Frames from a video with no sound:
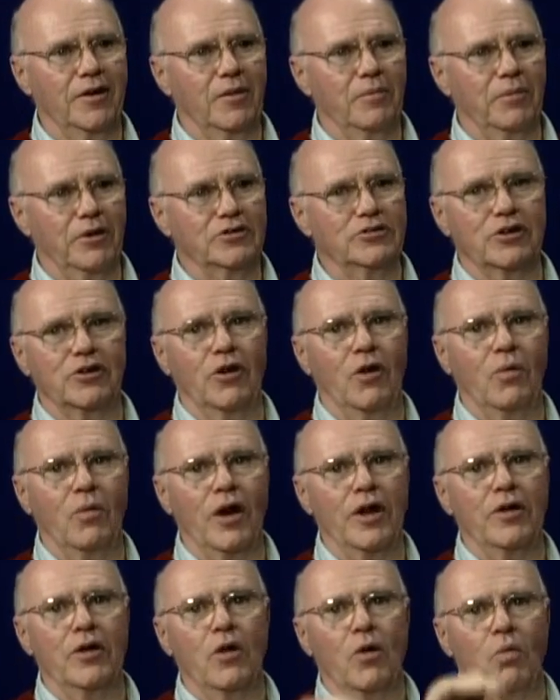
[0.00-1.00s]
But you know
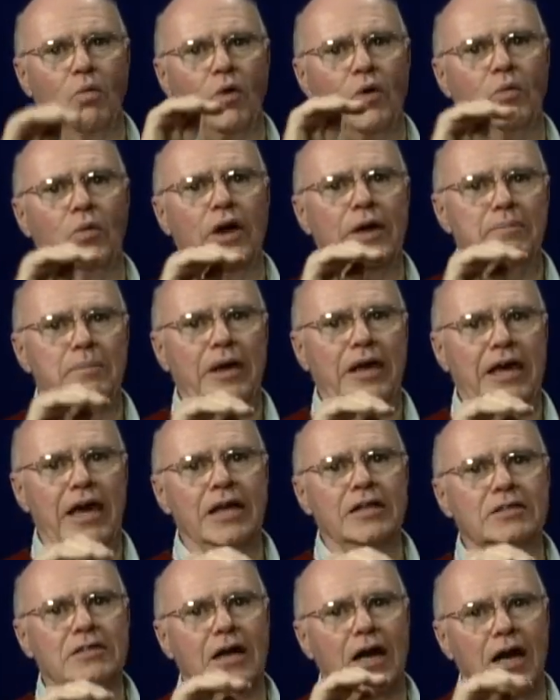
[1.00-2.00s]
what? When we
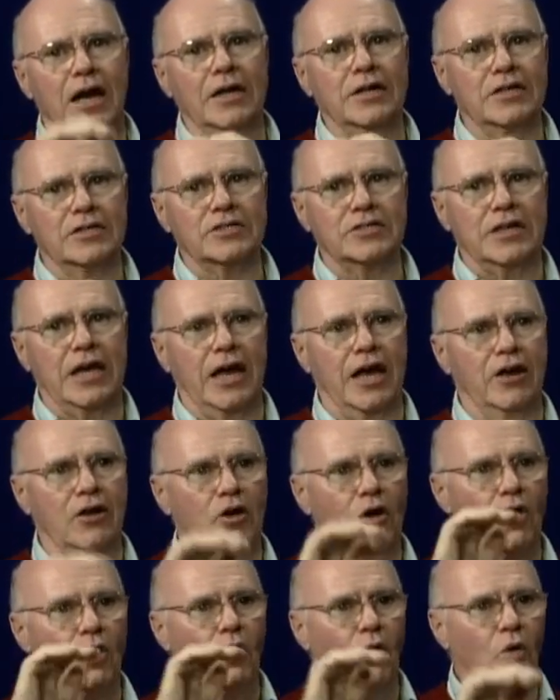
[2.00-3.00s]
begin to understand
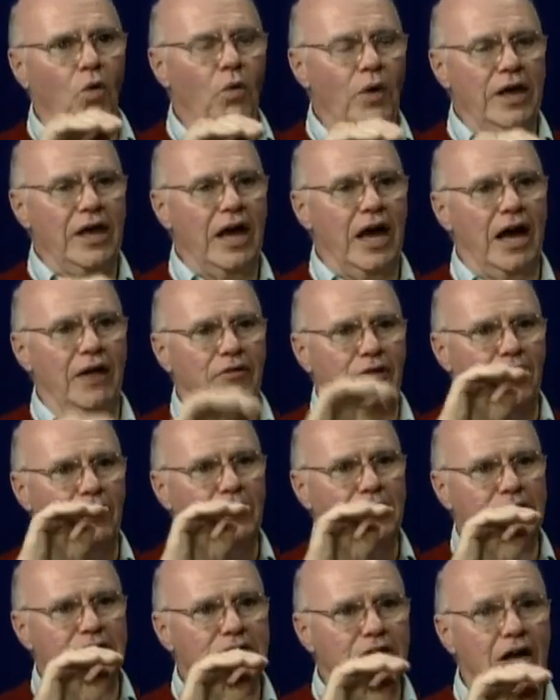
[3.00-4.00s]
who we are, that
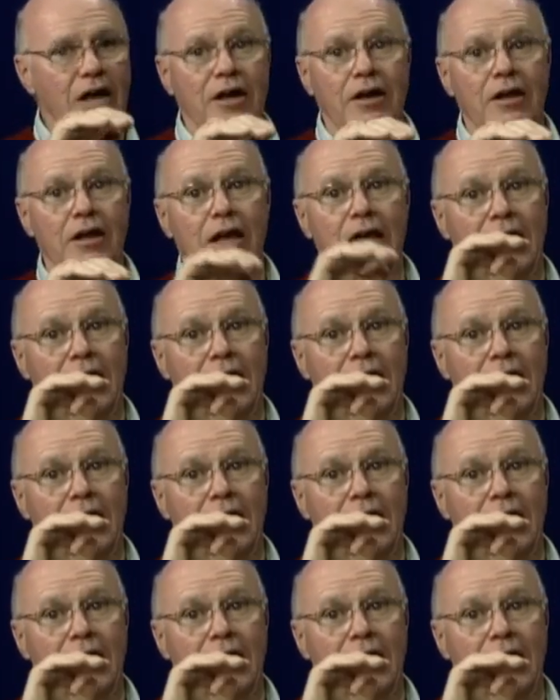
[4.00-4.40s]
His Son,